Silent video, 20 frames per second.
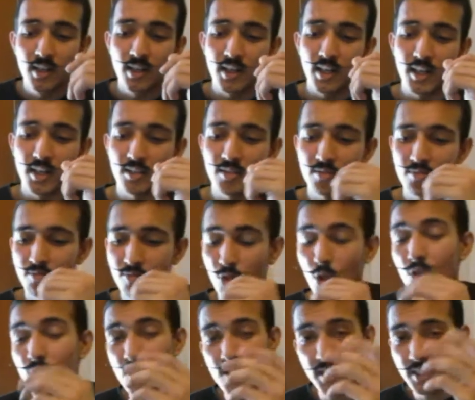And
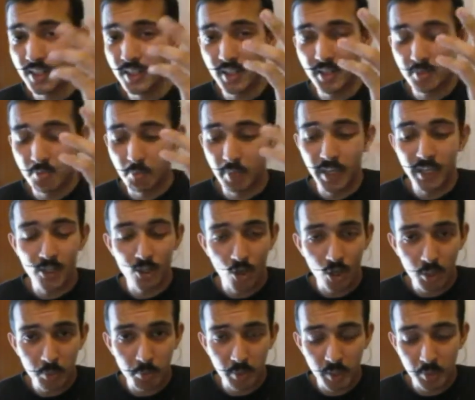not to say that it might
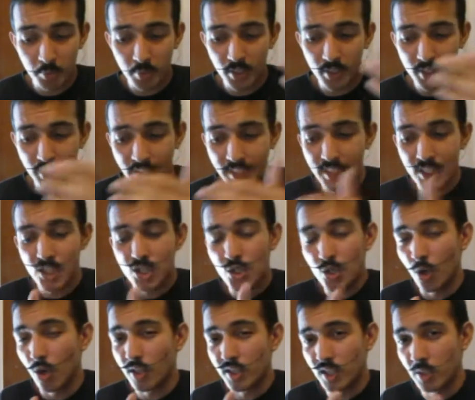not be, but it is
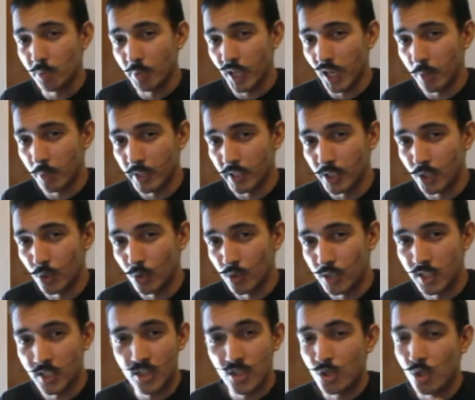not the primary
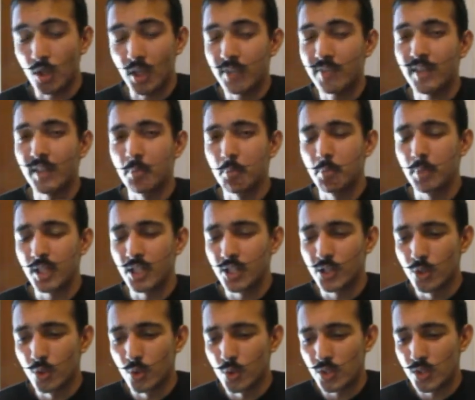use and it's not even a big
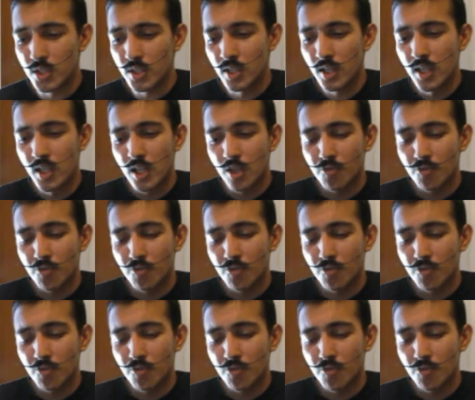use.